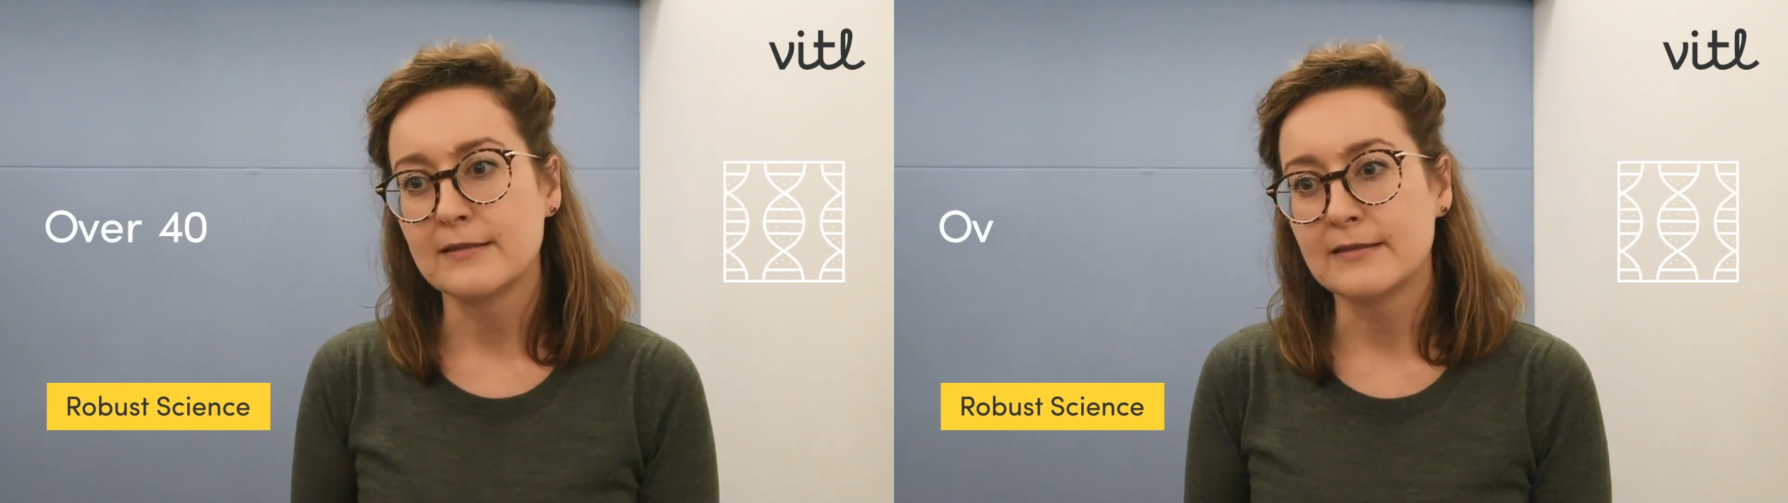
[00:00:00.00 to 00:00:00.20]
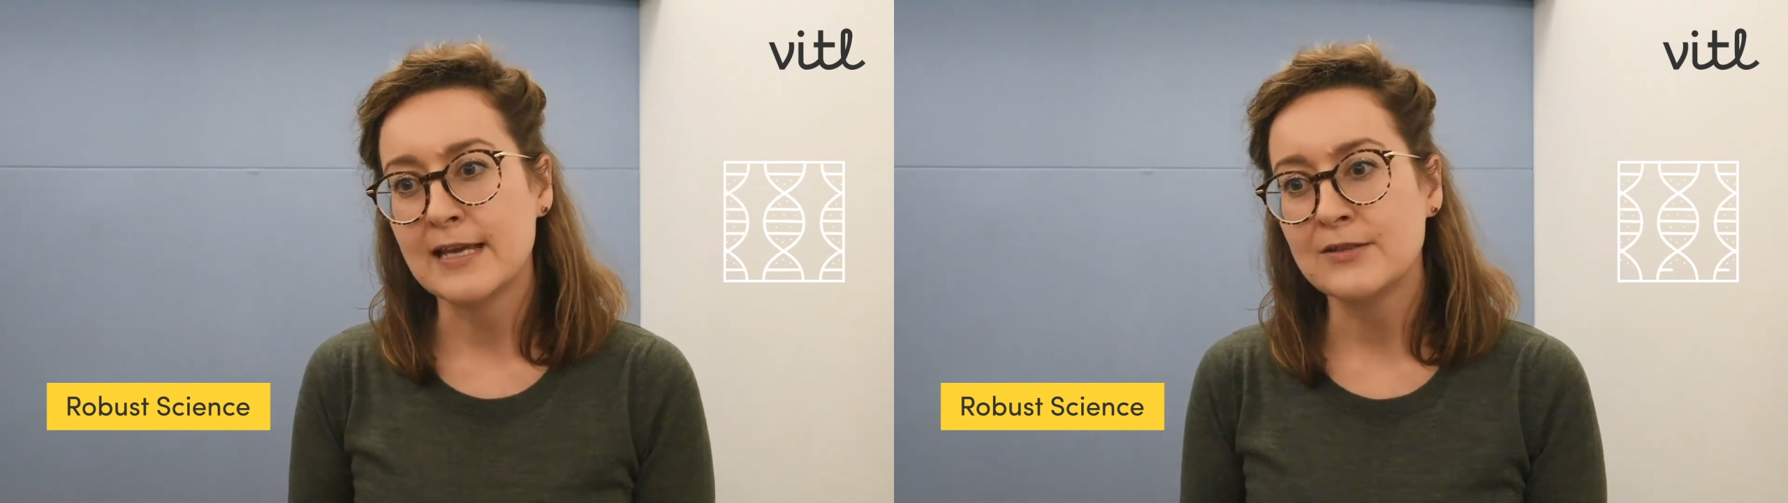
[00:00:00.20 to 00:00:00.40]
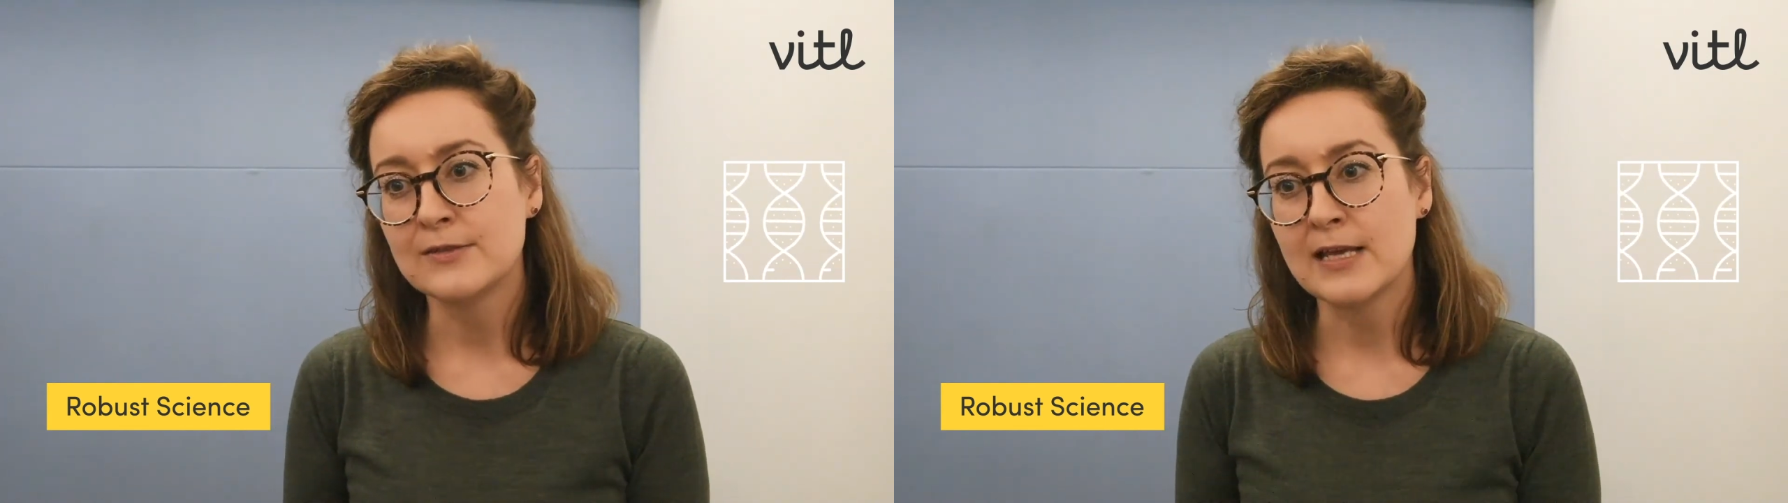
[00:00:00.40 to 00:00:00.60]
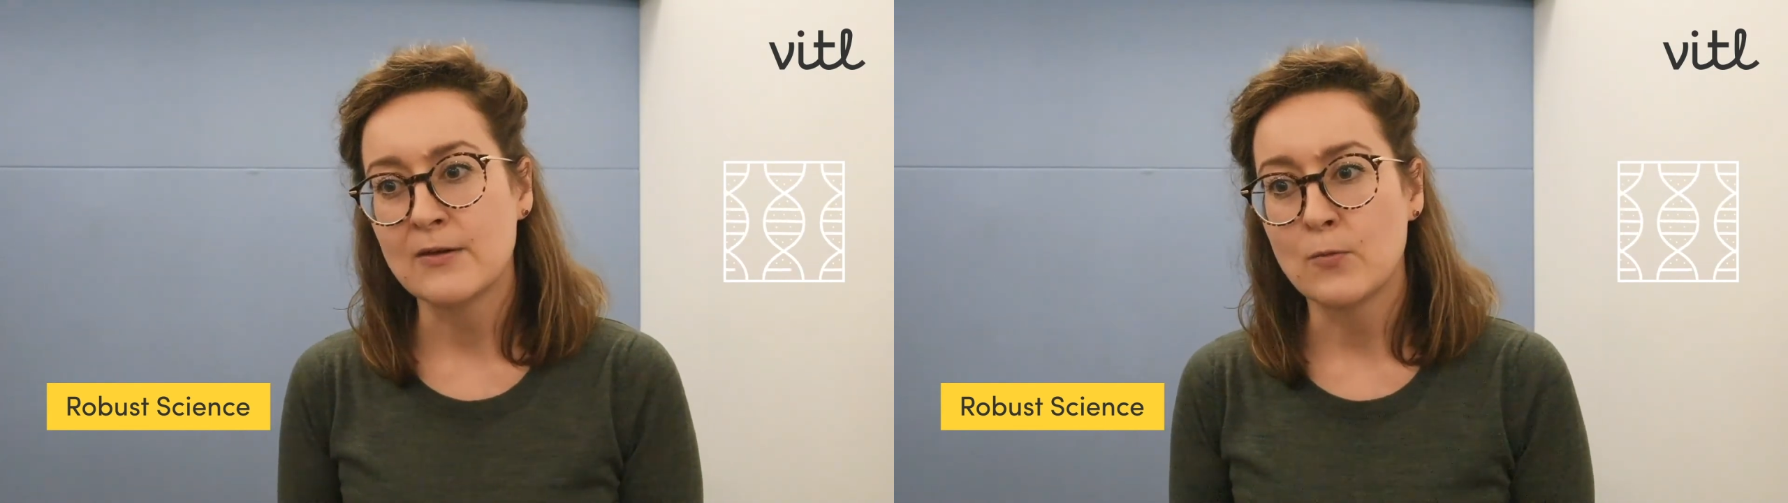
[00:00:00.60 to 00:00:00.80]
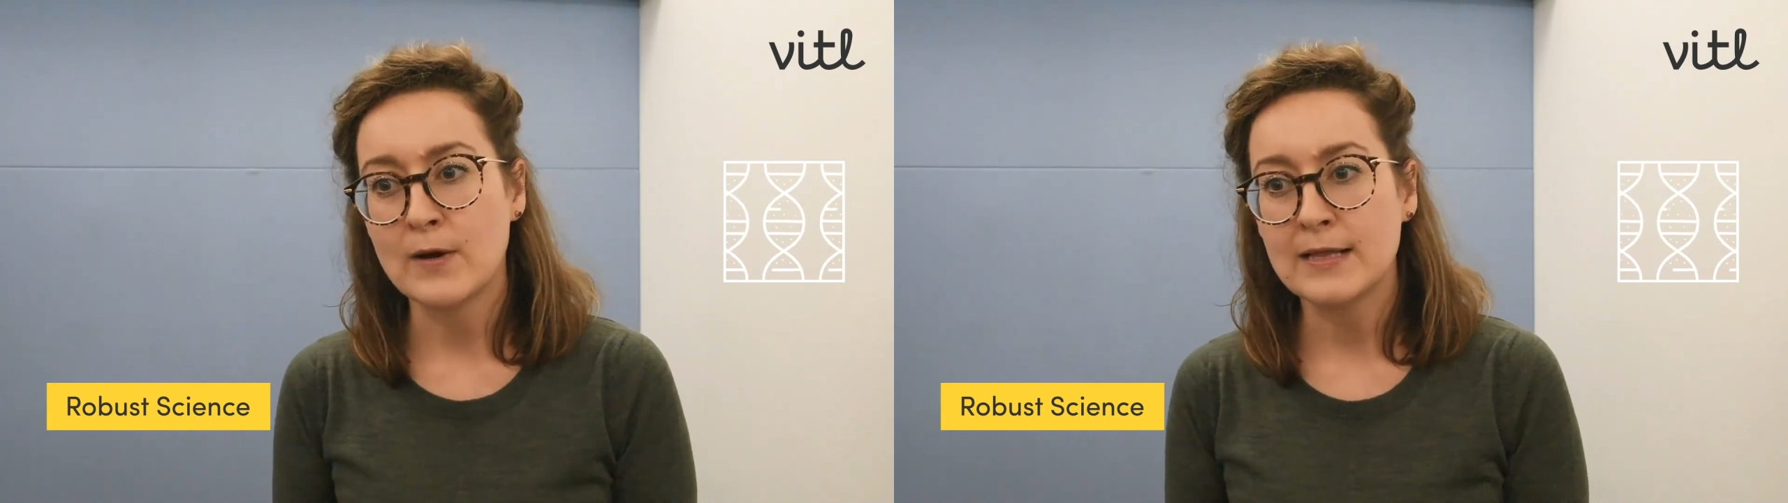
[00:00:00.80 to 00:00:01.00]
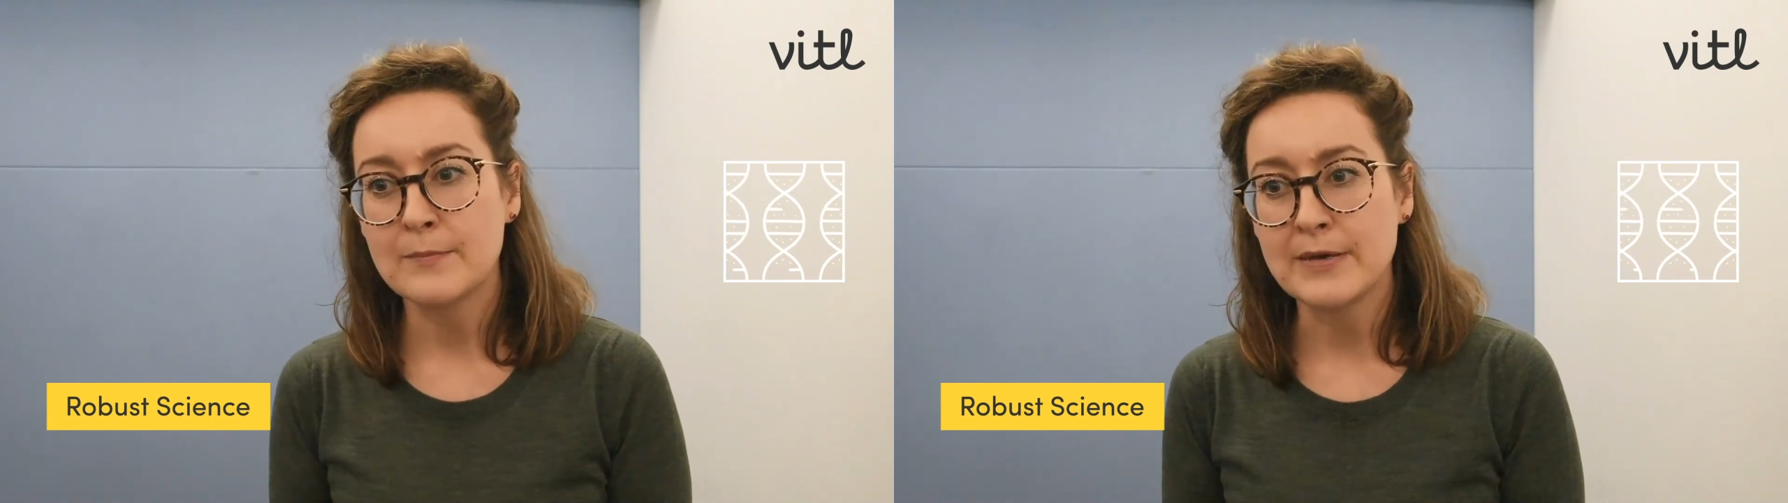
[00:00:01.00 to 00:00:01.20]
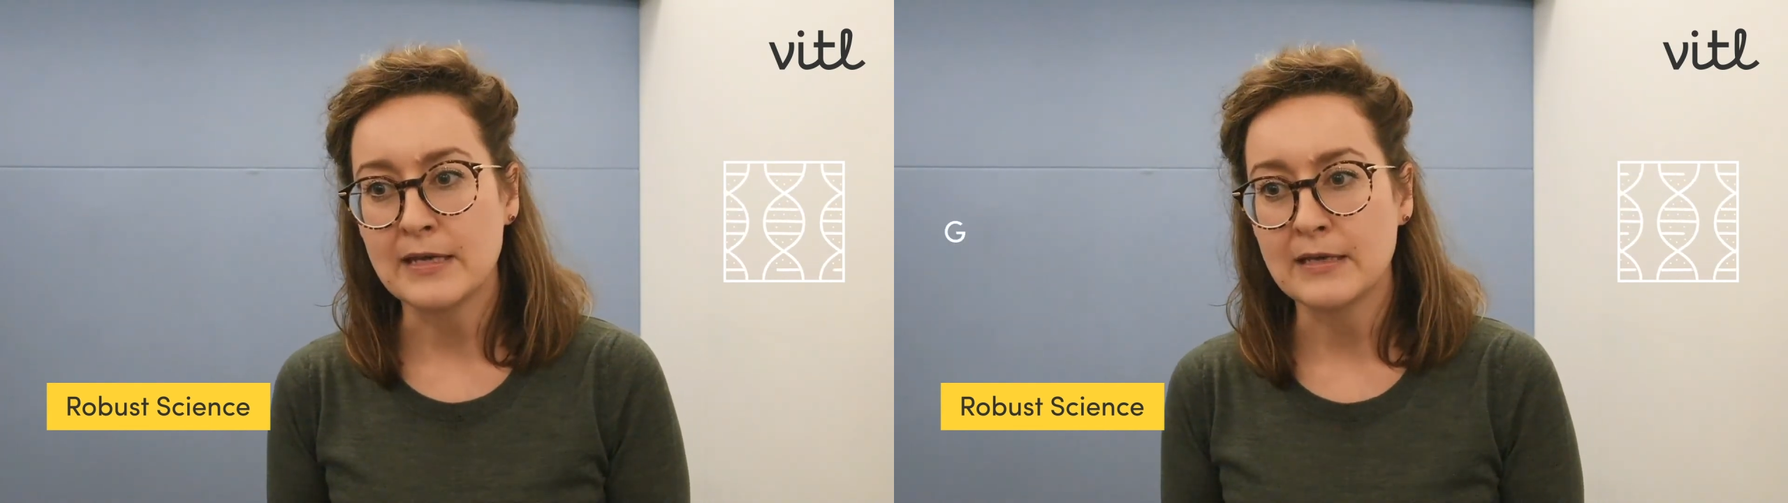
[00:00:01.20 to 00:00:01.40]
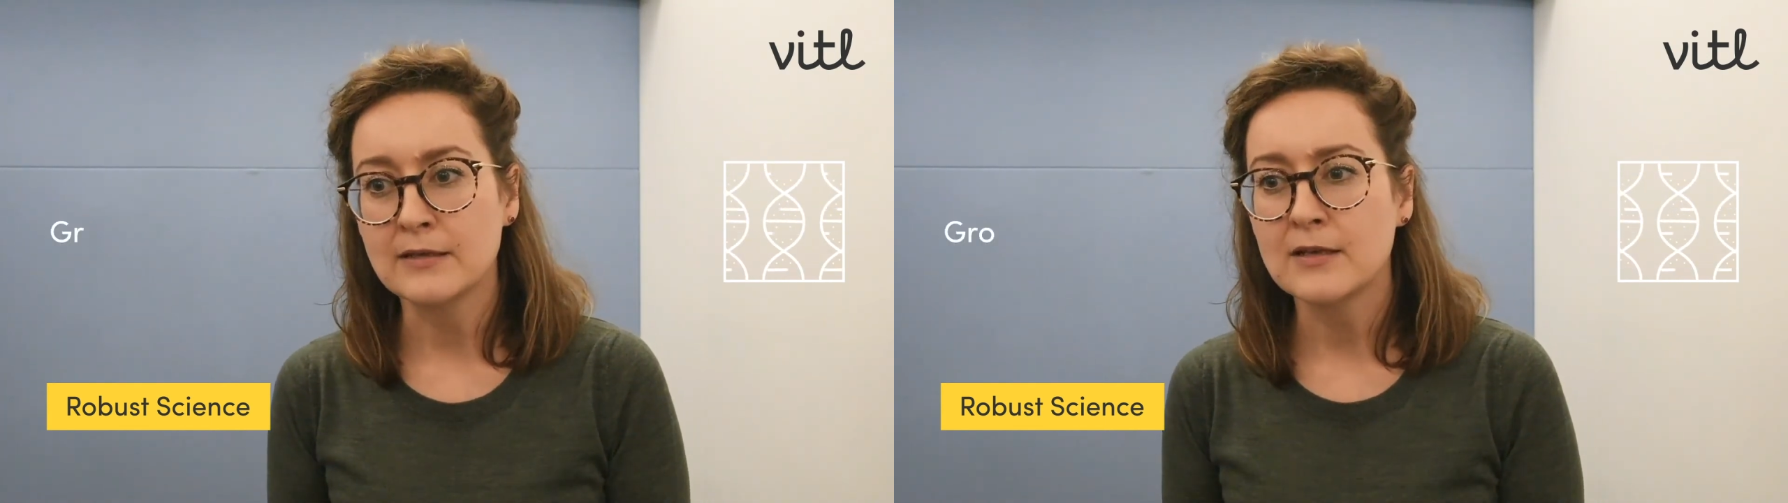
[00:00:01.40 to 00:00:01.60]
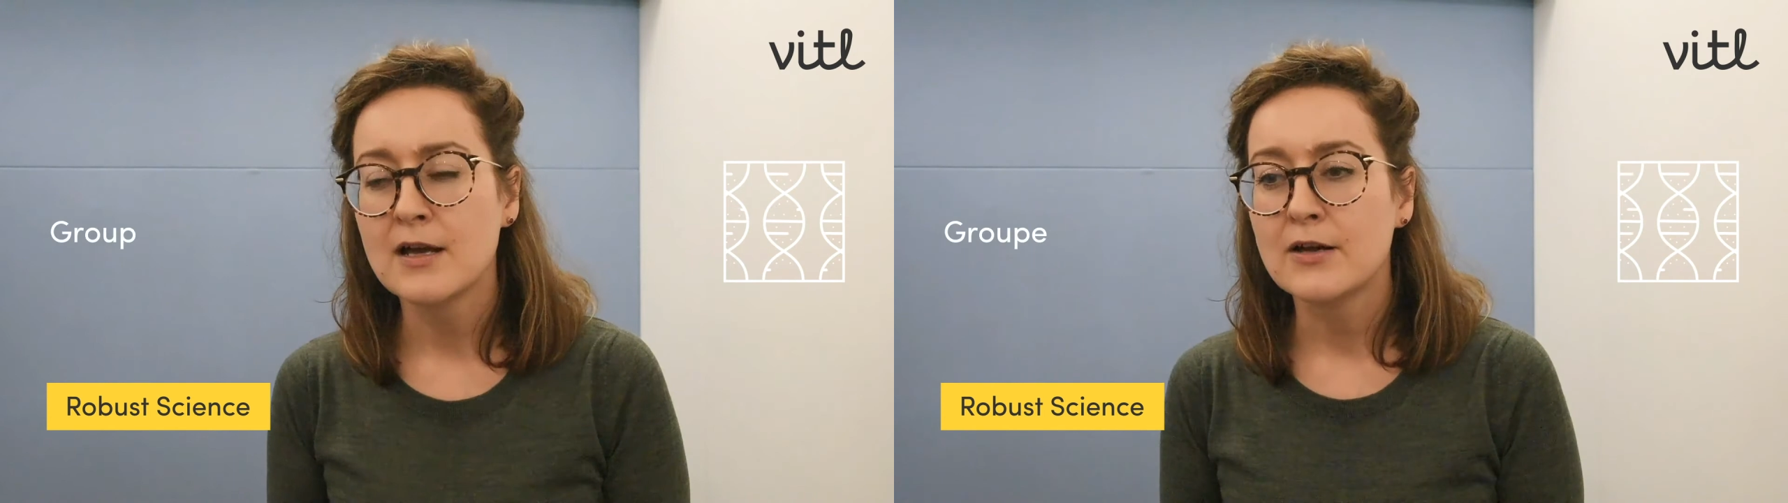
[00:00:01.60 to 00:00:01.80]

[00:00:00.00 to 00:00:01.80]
day-to-day well-being,